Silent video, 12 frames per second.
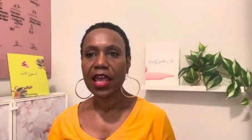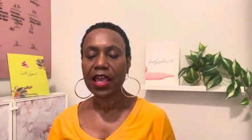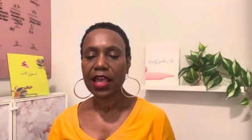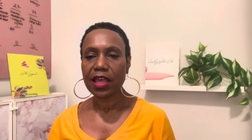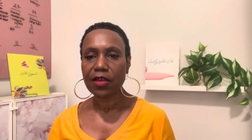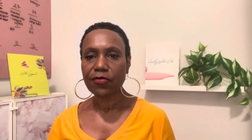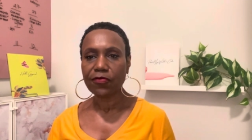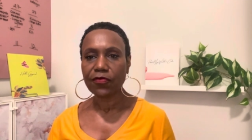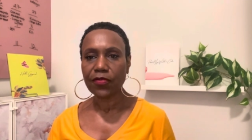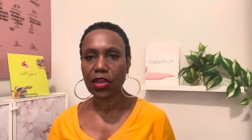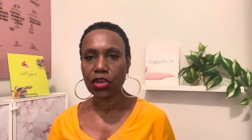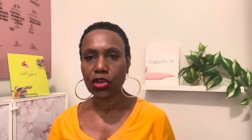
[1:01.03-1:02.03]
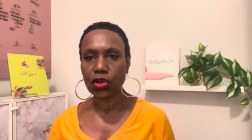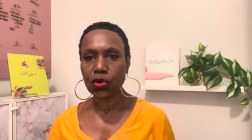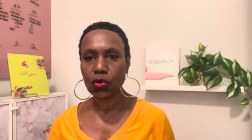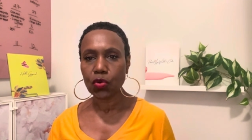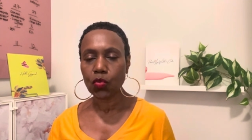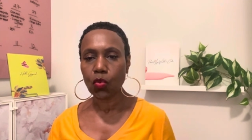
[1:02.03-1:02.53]
if
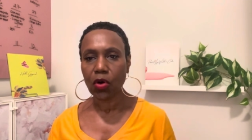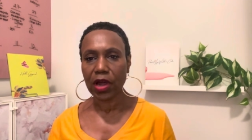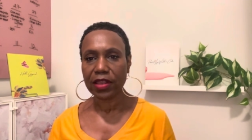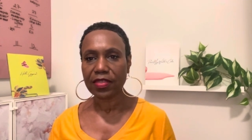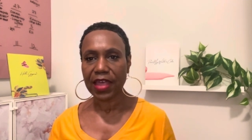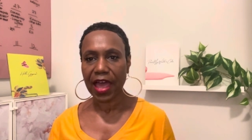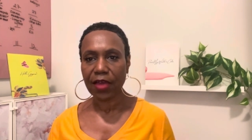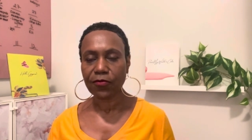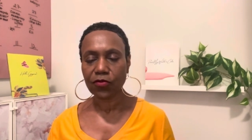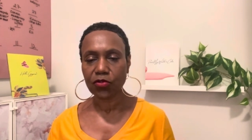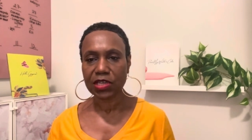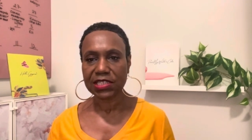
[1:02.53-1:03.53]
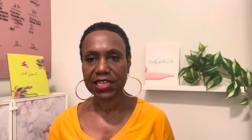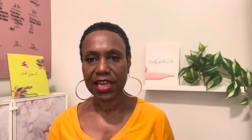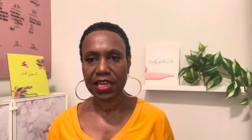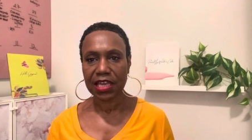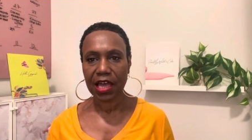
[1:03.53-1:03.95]
you want that free dating